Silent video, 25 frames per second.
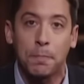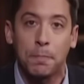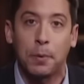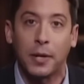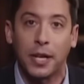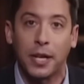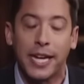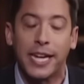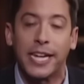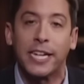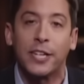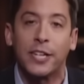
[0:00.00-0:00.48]

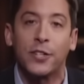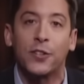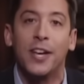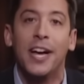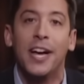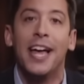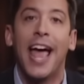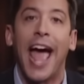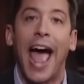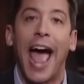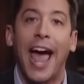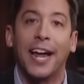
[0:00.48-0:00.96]
Police
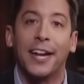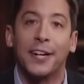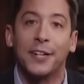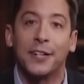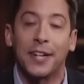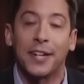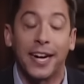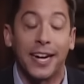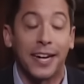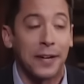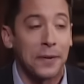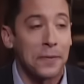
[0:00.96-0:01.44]

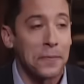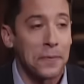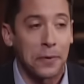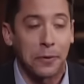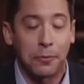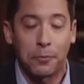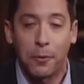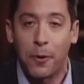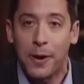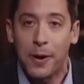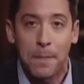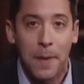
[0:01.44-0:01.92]
and
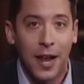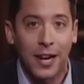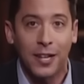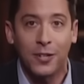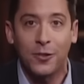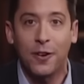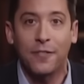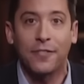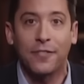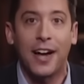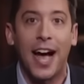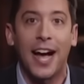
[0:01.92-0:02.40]
throwing
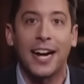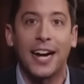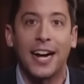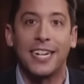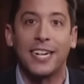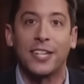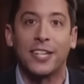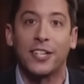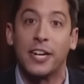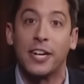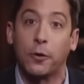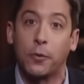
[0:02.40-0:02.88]
Molotov
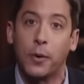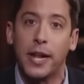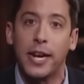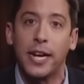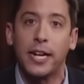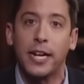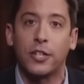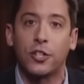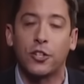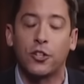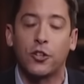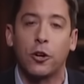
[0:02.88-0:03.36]
cocktails and
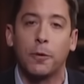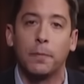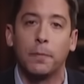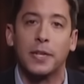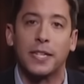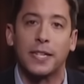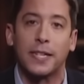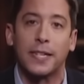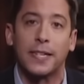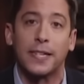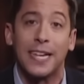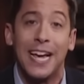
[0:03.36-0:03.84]
creating
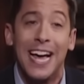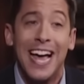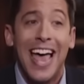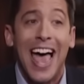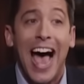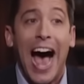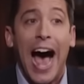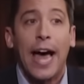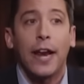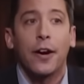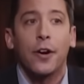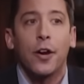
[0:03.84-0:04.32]
disturbances.
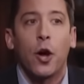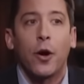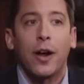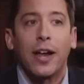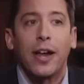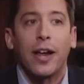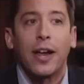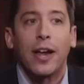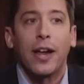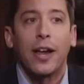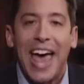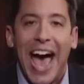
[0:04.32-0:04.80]
I don't know
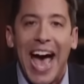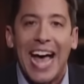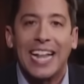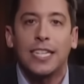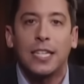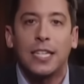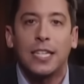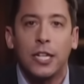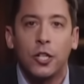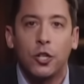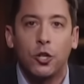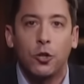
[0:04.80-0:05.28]
if that
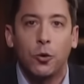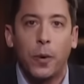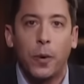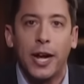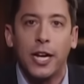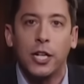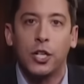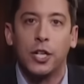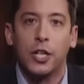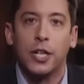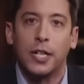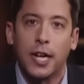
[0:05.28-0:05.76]

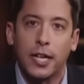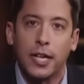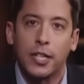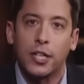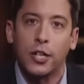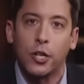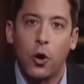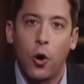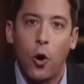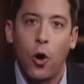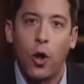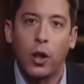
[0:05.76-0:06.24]
situation
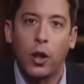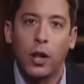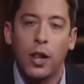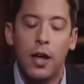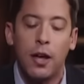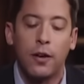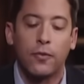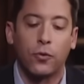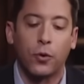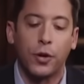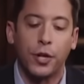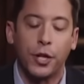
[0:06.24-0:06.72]
doesn't call
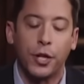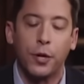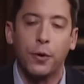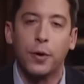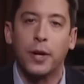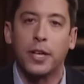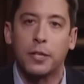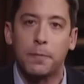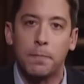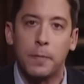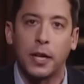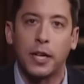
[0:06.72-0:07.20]
for a
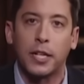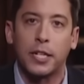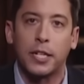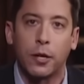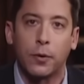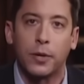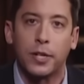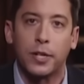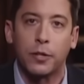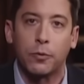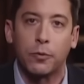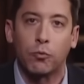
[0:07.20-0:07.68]
U.S.
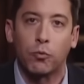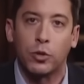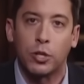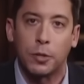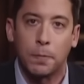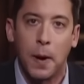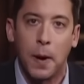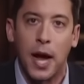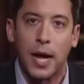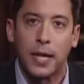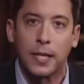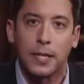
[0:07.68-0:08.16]
military
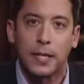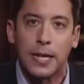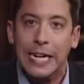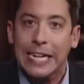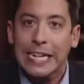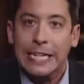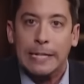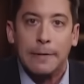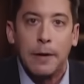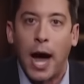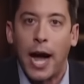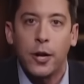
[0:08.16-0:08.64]
response.
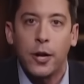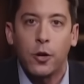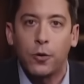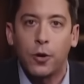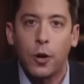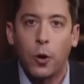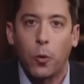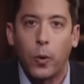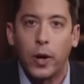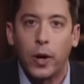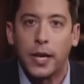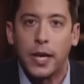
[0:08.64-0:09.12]
I don't
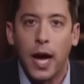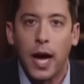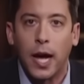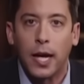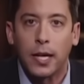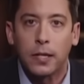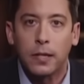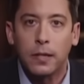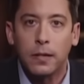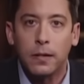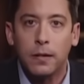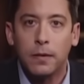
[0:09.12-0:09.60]
know what
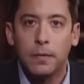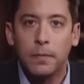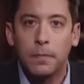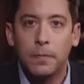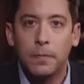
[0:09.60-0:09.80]
does.